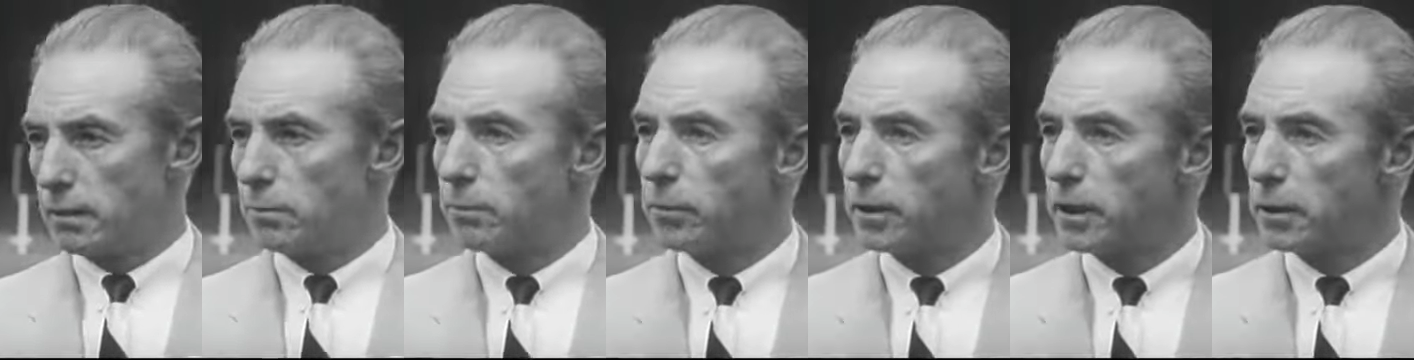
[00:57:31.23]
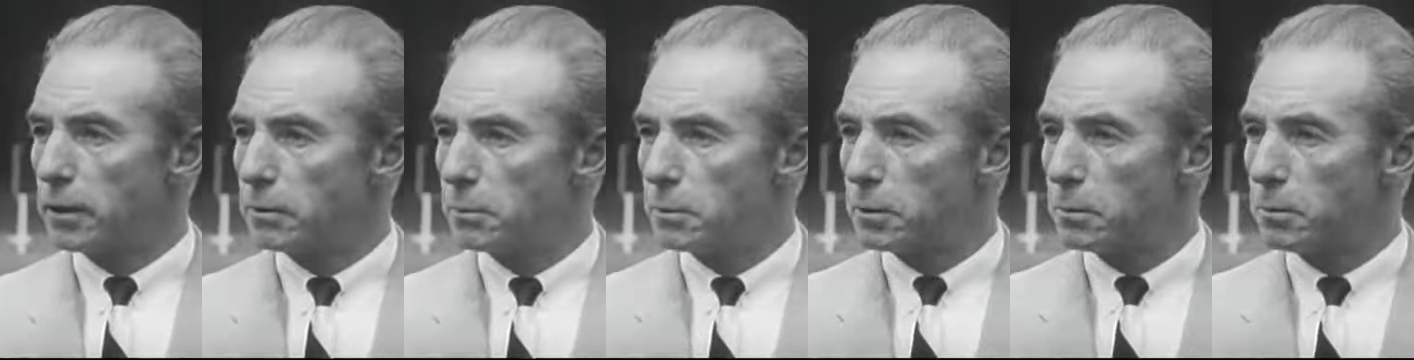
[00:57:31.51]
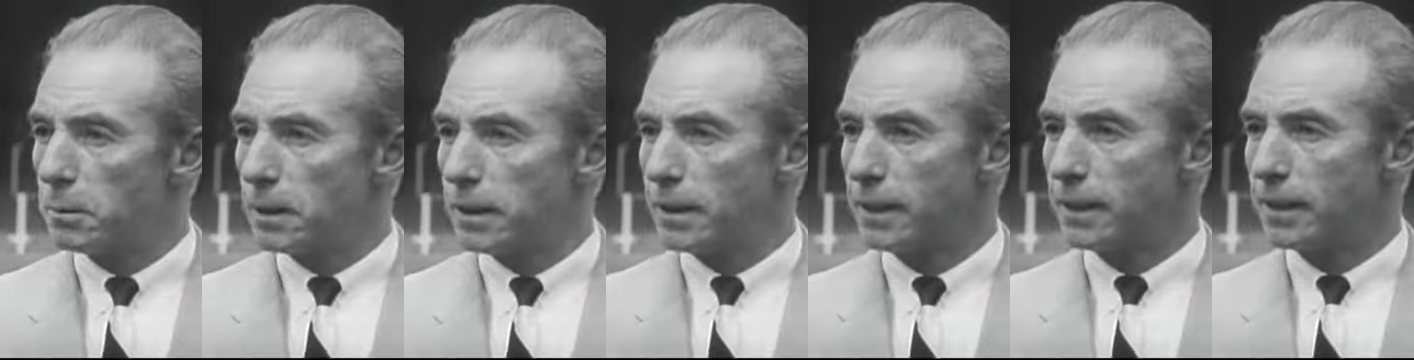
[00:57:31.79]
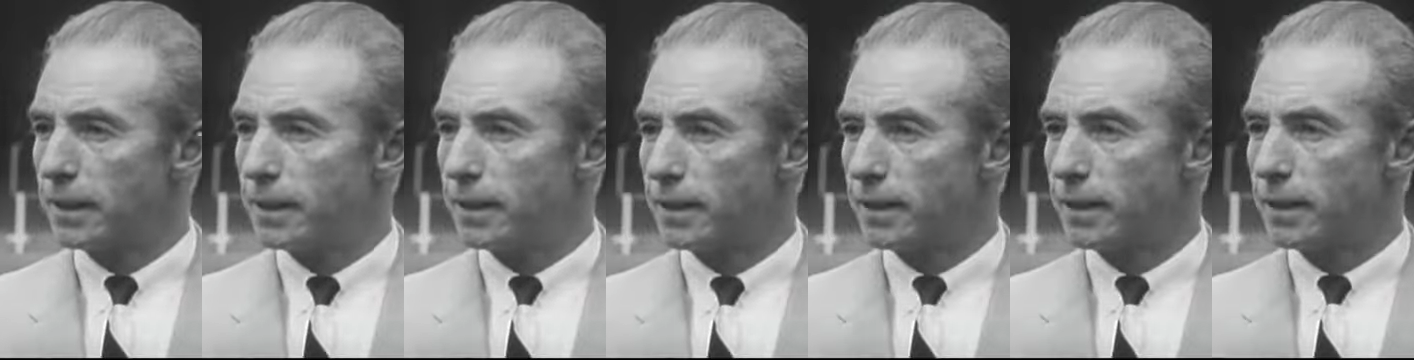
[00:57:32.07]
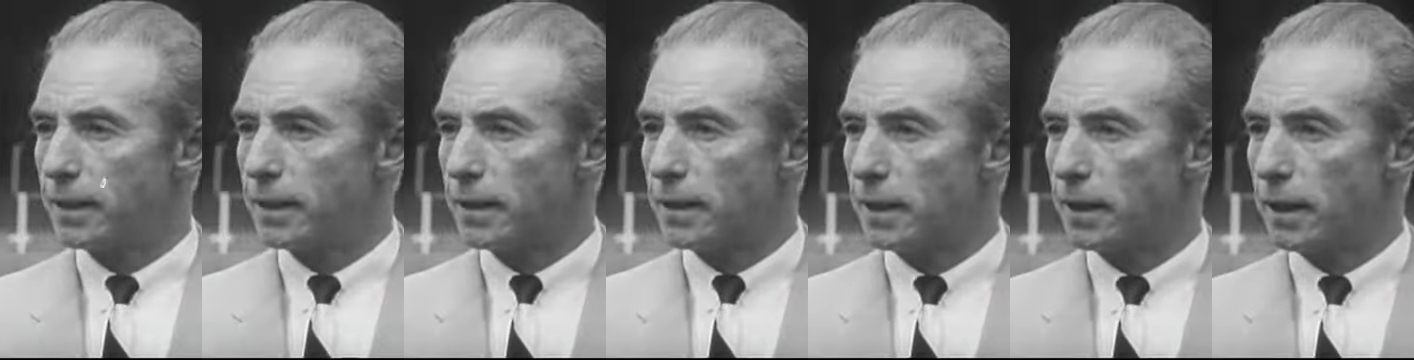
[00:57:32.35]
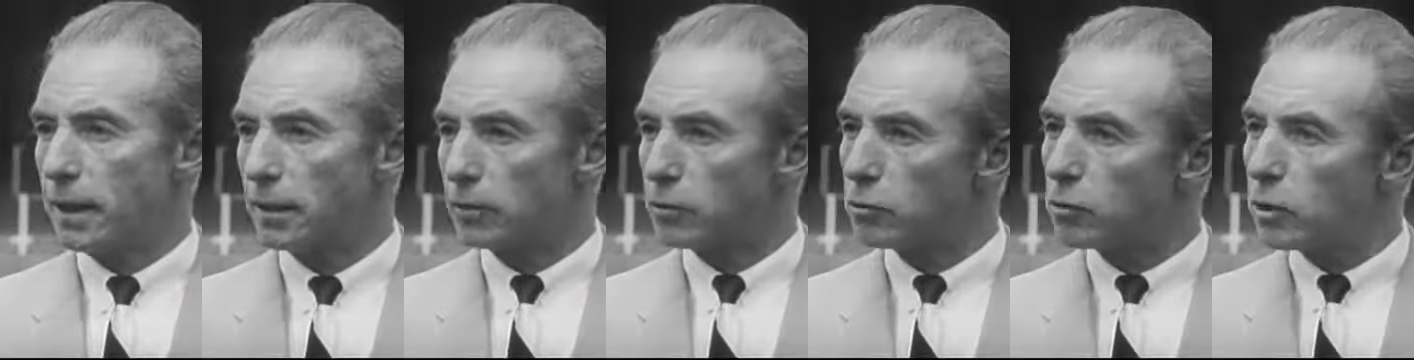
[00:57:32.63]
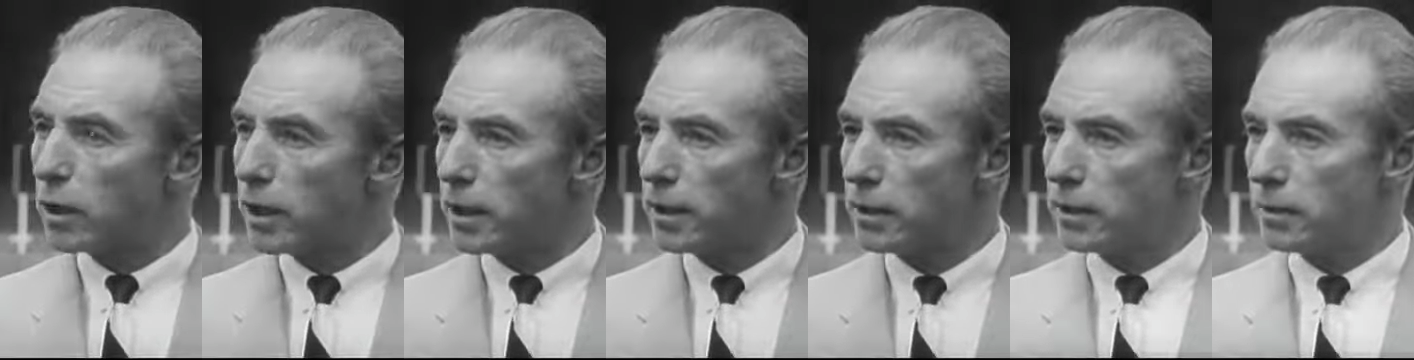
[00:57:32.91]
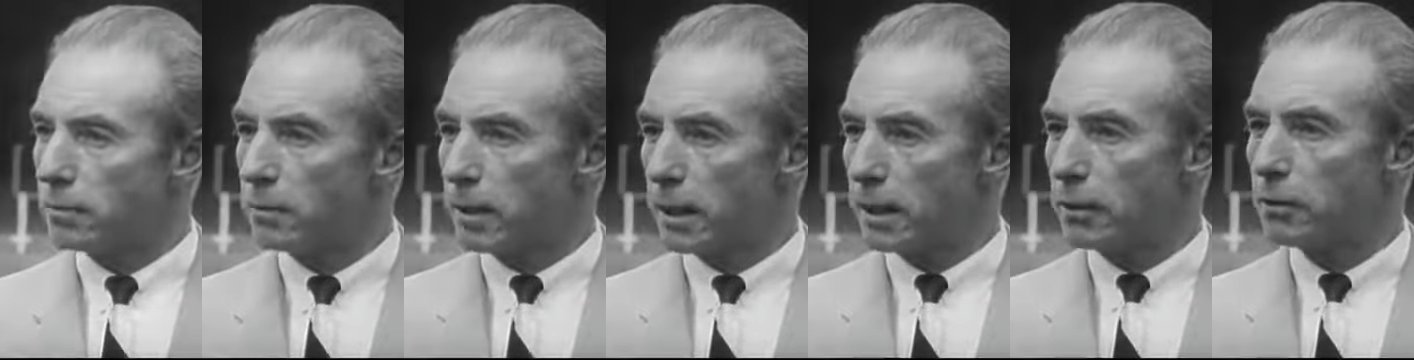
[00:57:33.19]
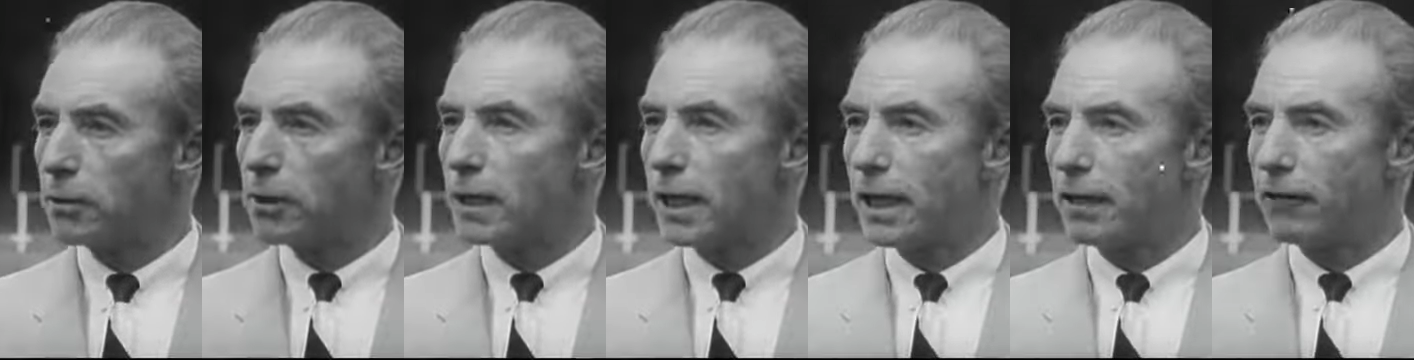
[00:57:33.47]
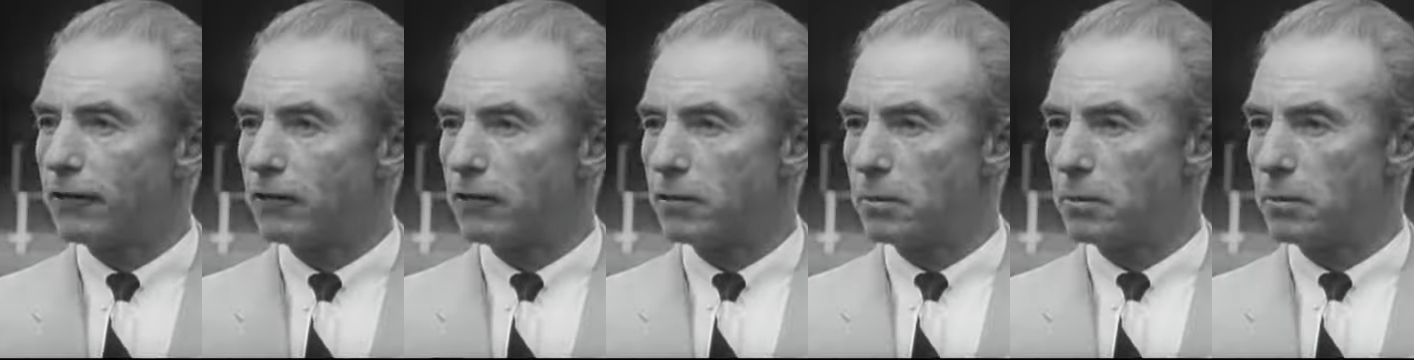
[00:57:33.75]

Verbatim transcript: bring them to me. I'll train them, I'll look after